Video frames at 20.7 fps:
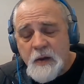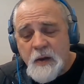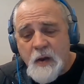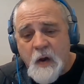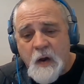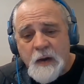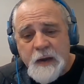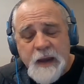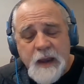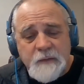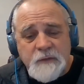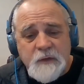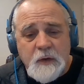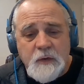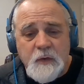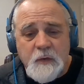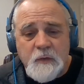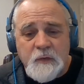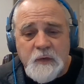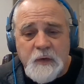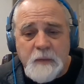all you have to
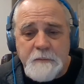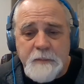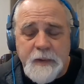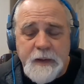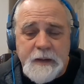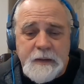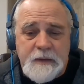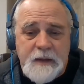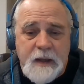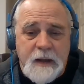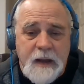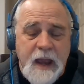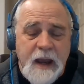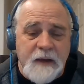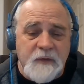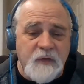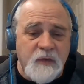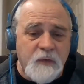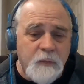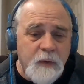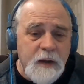do is complete the
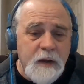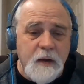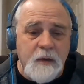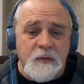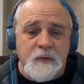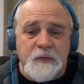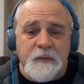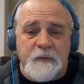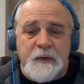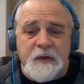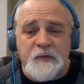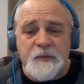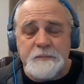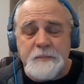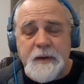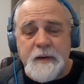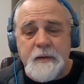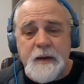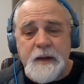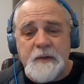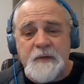last 3 years of
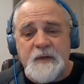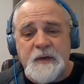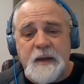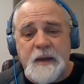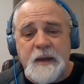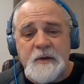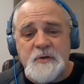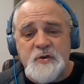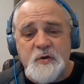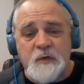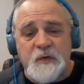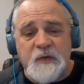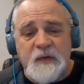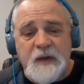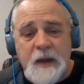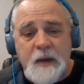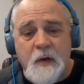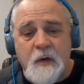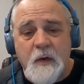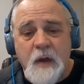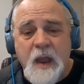experience to get your
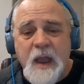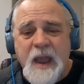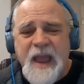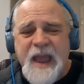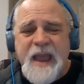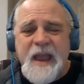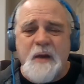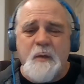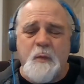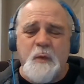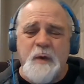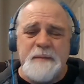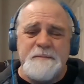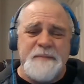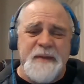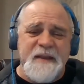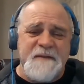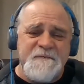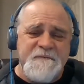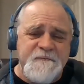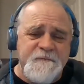seal. It would
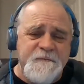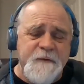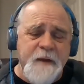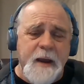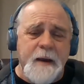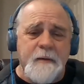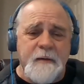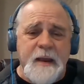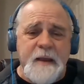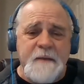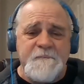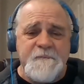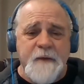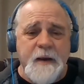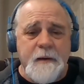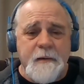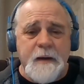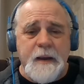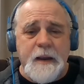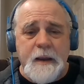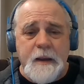be very,
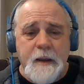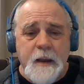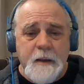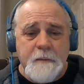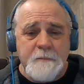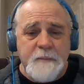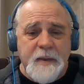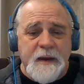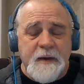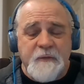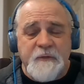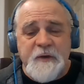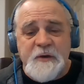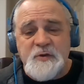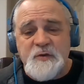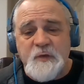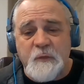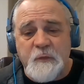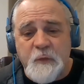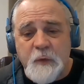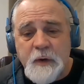very
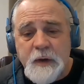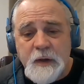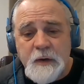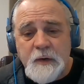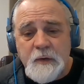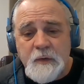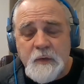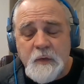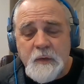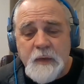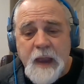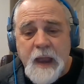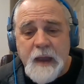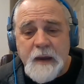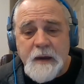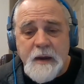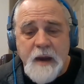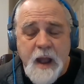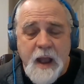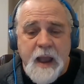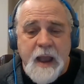beneficial for you to do that
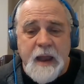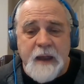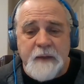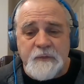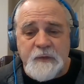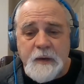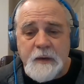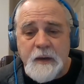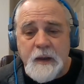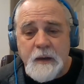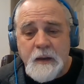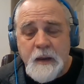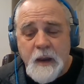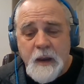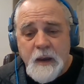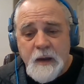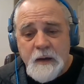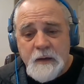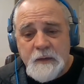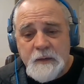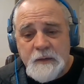and not have to
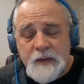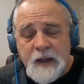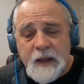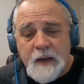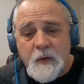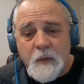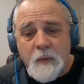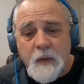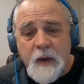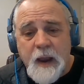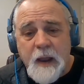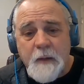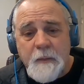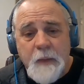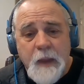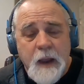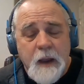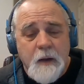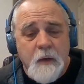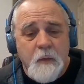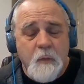dink around.
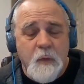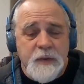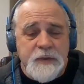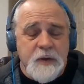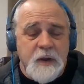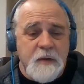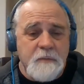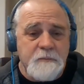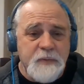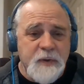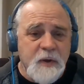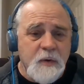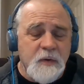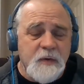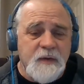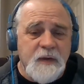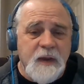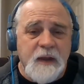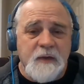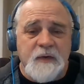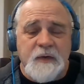With the computer
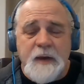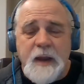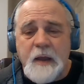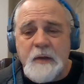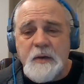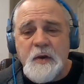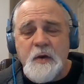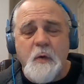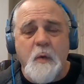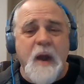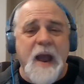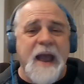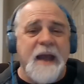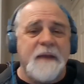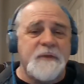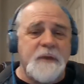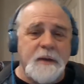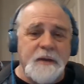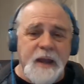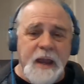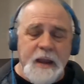test now, you don't
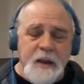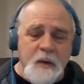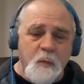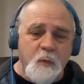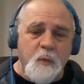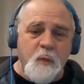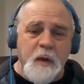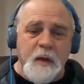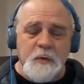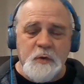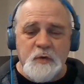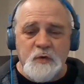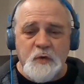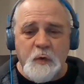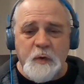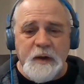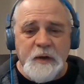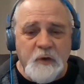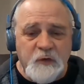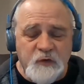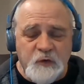have to take it
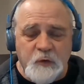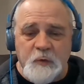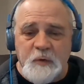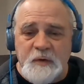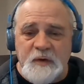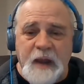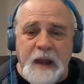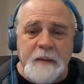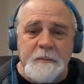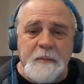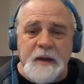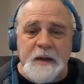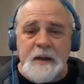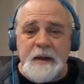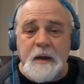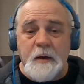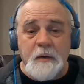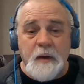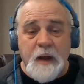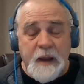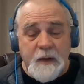during a certain time of the
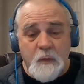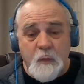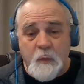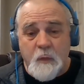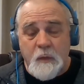year like